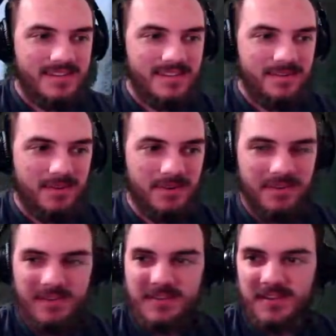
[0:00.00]
One of the
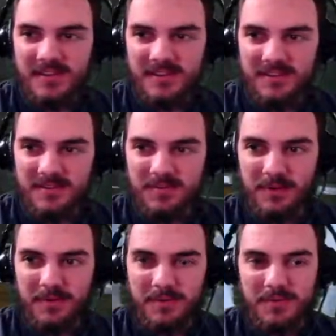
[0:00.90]
things that you
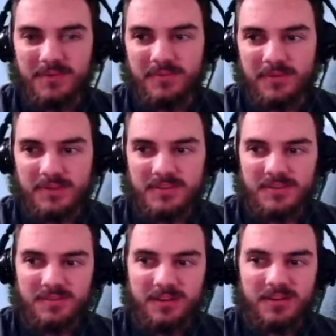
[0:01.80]
probably wouldn't even want to see in
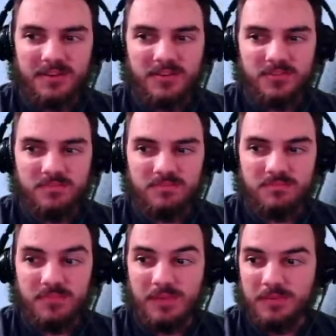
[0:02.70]
a montage, or
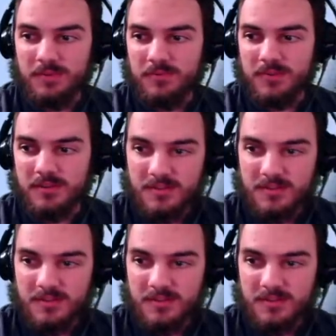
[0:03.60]
maybe you would.